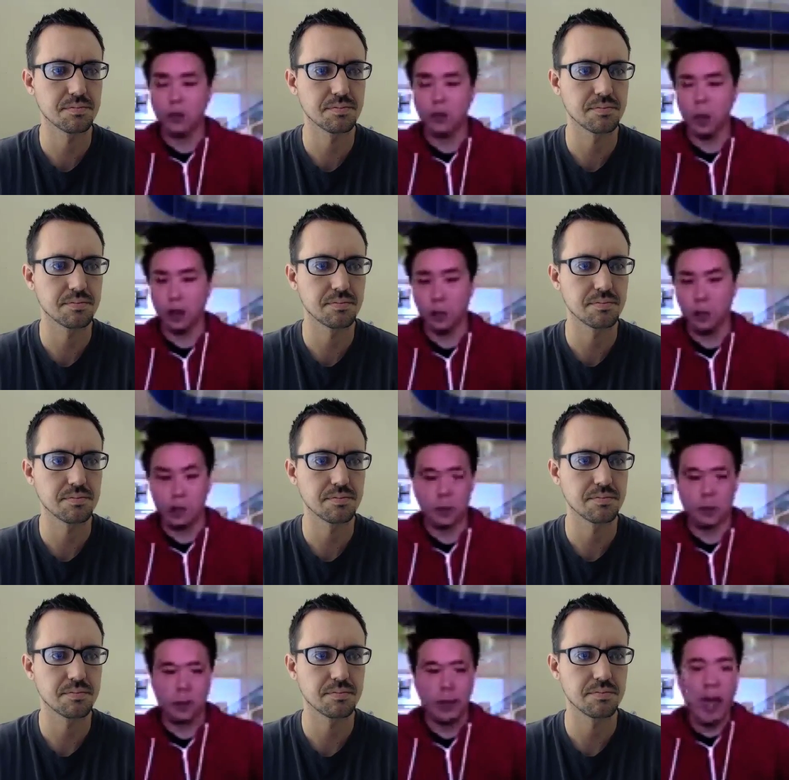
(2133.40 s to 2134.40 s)
Speaker 1: stuff to other
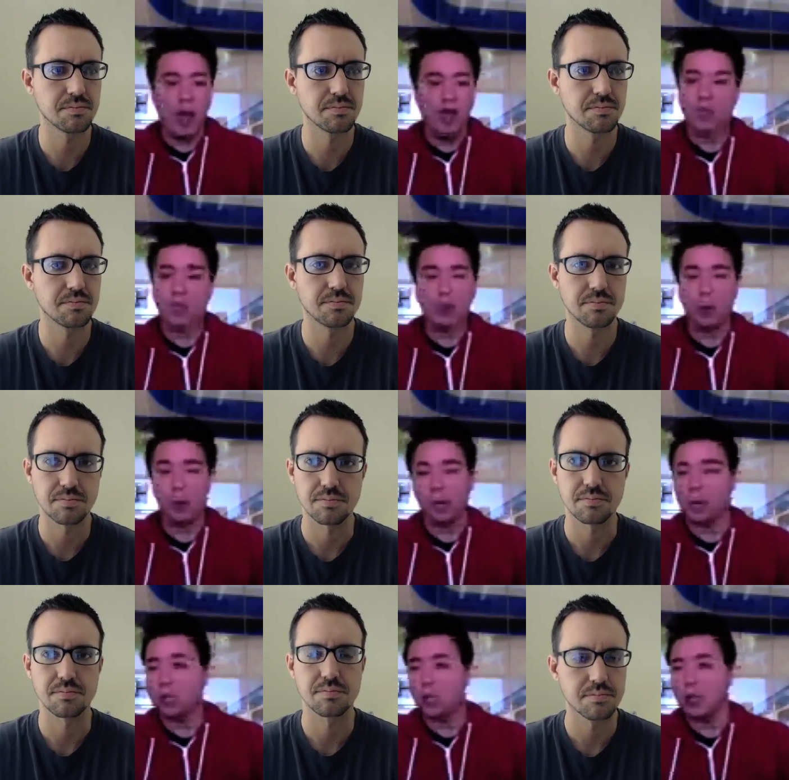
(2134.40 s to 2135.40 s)
people, and that they don't
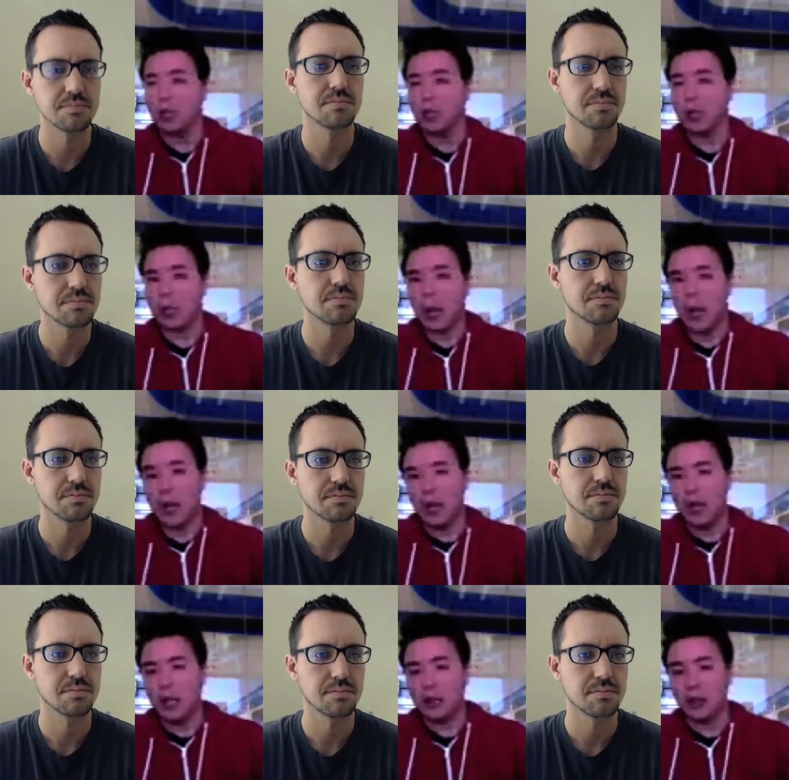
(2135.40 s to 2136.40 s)
want to leave. And
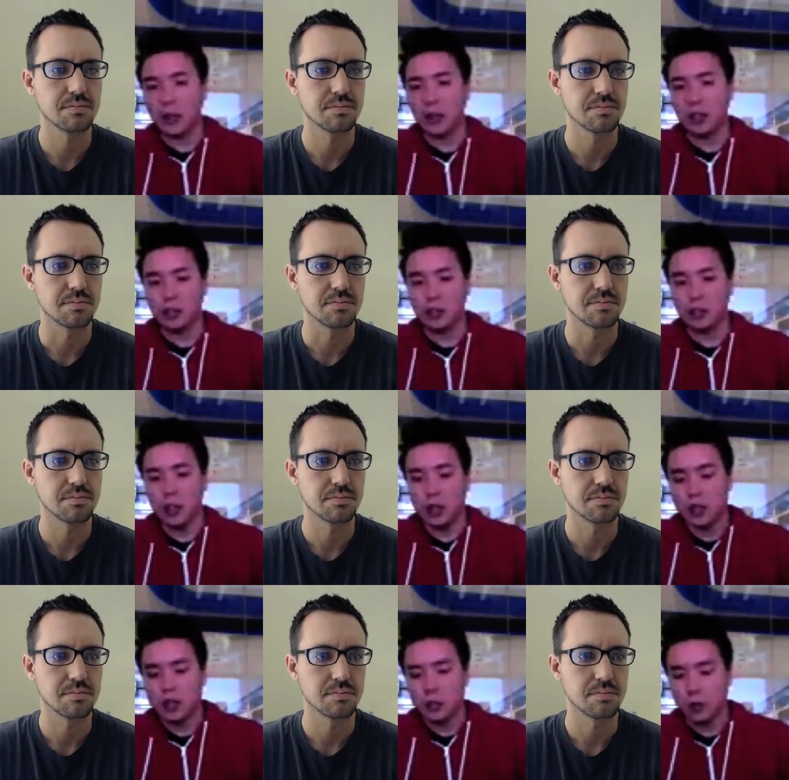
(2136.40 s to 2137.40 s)
I think as long as you
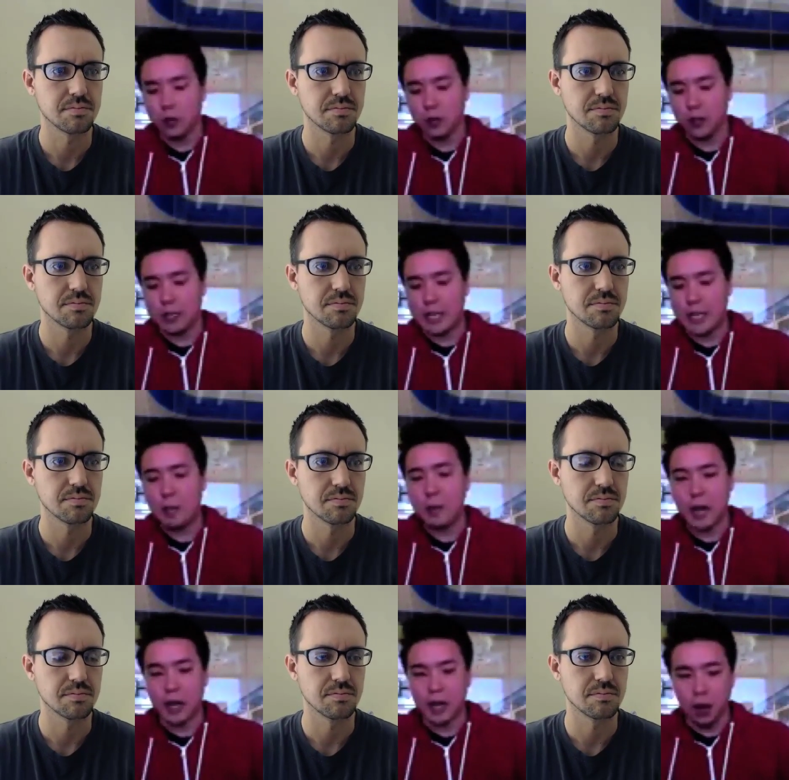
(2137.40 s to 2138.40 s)
sort of keep
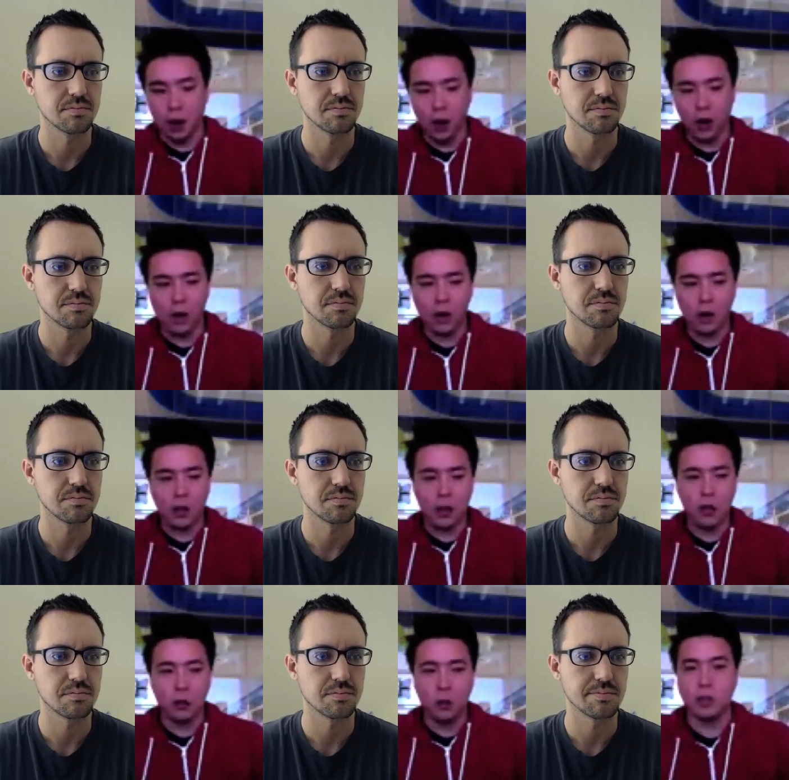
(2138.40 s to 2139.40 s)
that at heart,
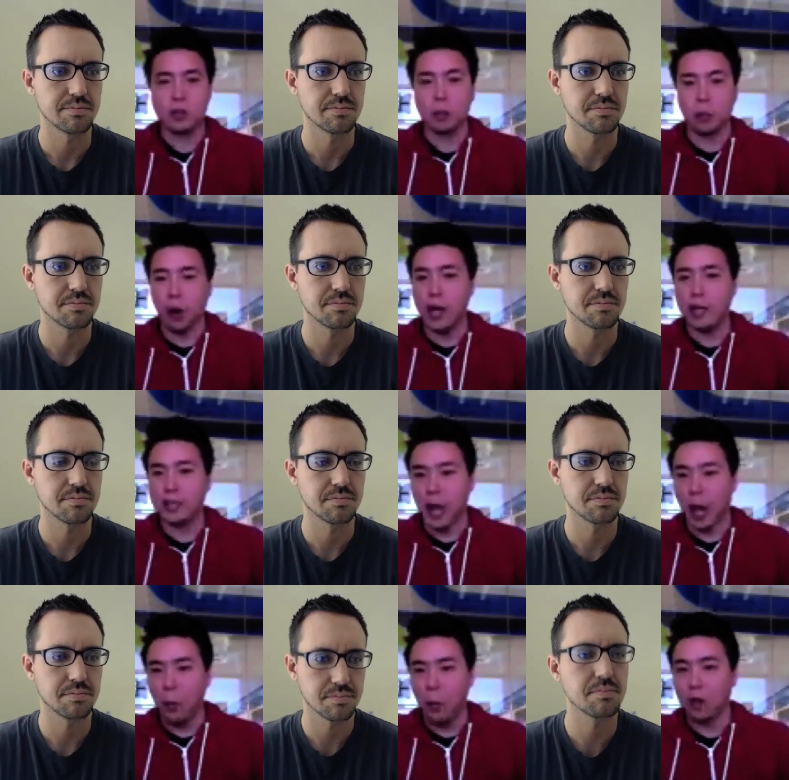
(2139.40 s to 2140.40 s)
you'll be surprised
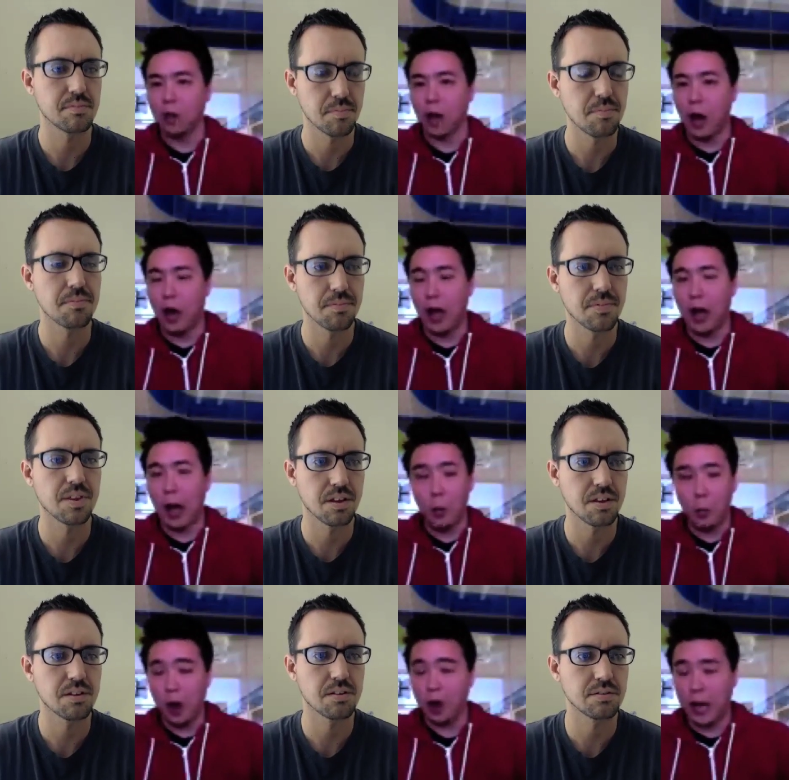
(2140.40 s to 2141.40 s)
at how well
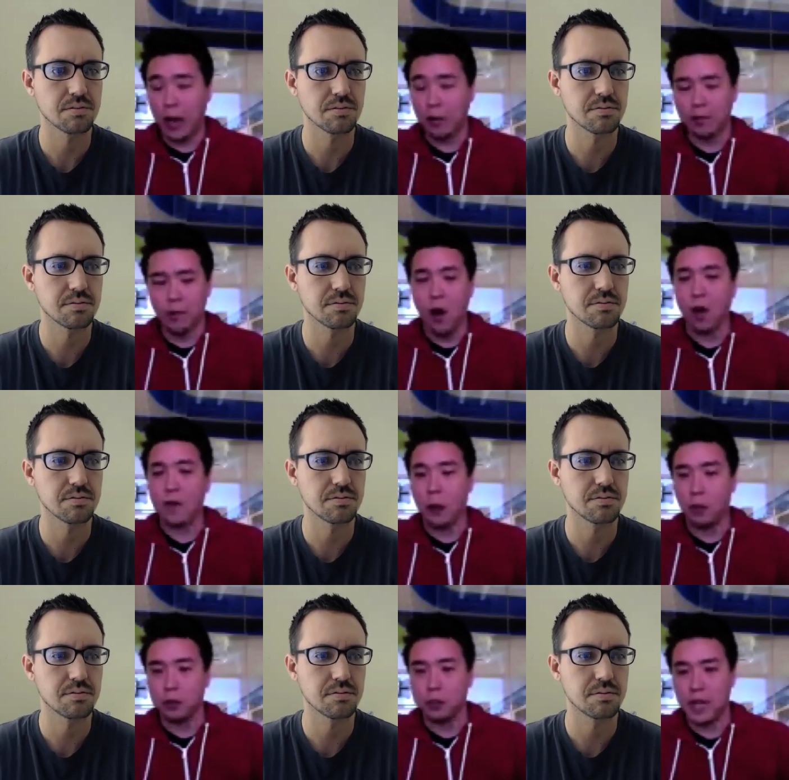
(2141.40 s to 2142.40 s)
how well and how far
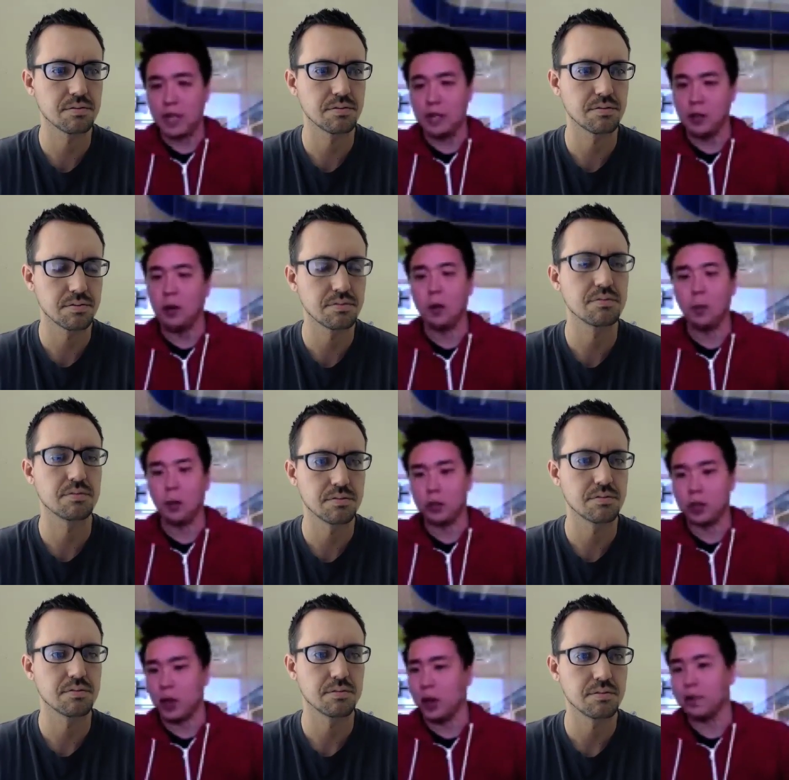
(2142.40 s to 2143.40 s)
that will take you. And once
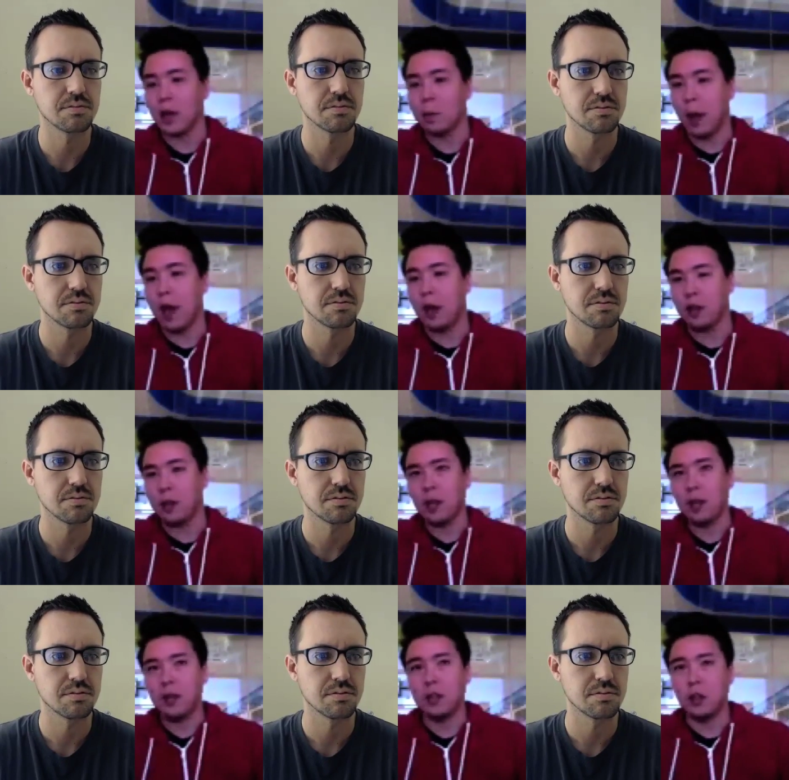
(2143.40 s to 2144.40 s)
you get off that path,
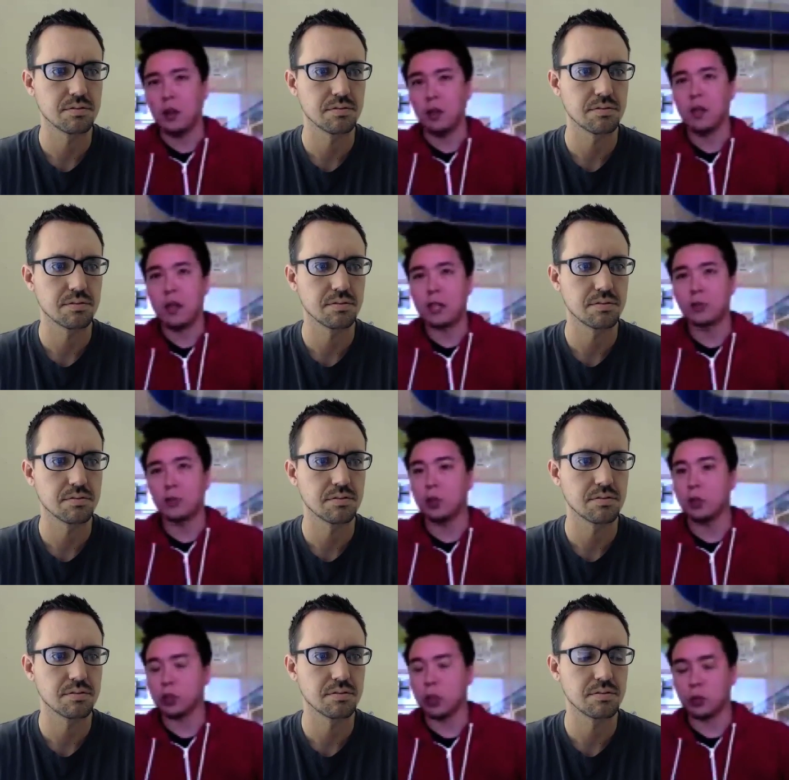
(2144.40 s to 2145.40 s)
you know, that's when
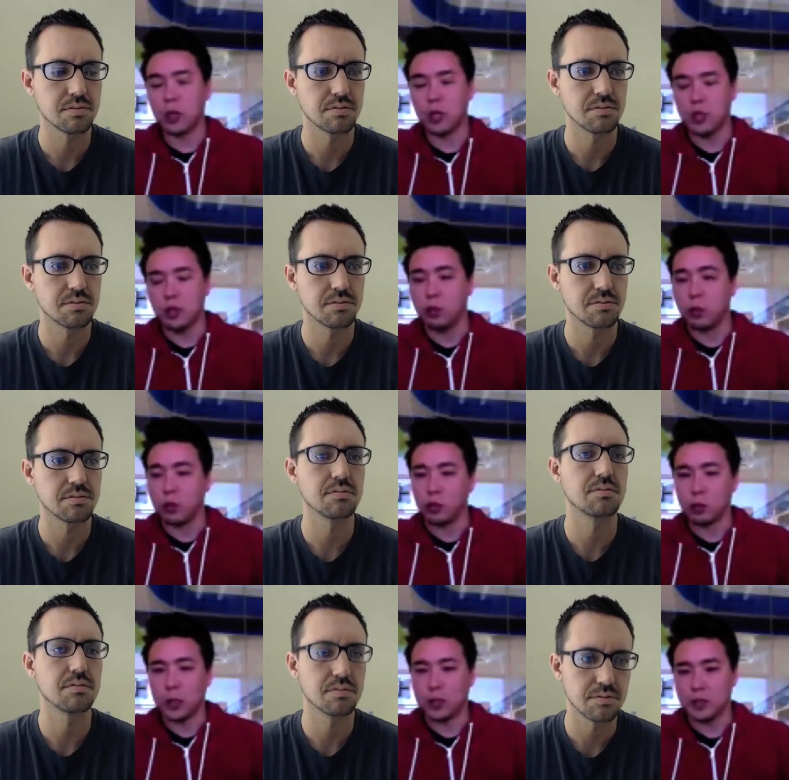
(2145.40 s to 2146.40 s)
you will start trying to do little
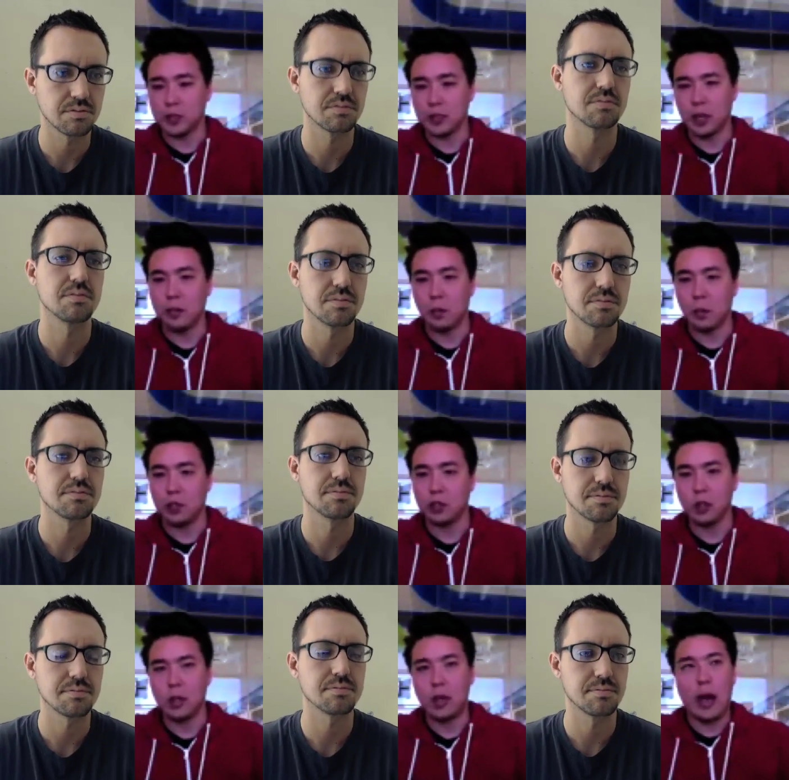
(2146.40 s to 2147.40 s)
tricks and stuff,
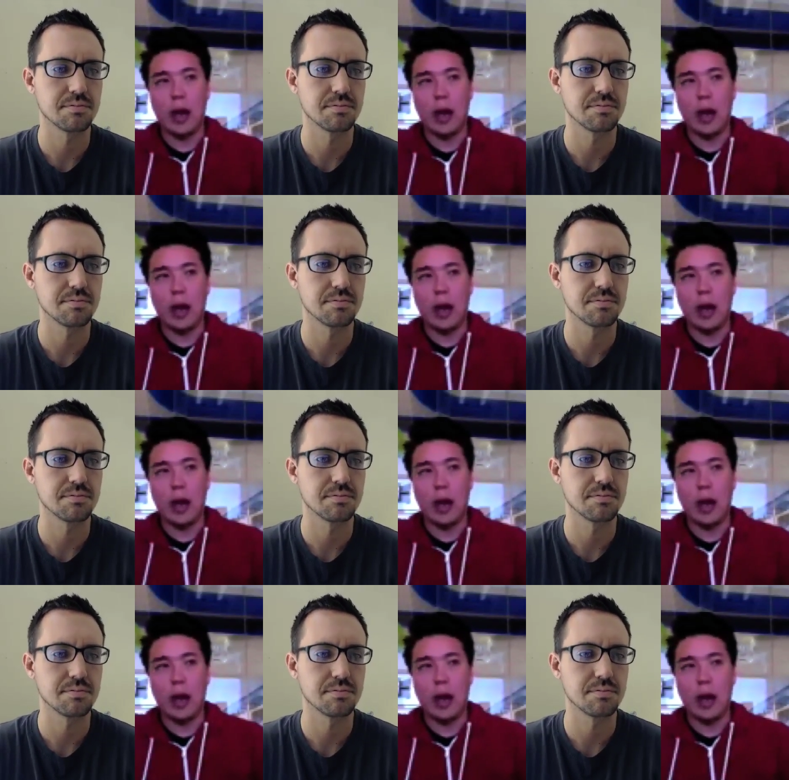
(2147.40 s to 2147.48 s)
which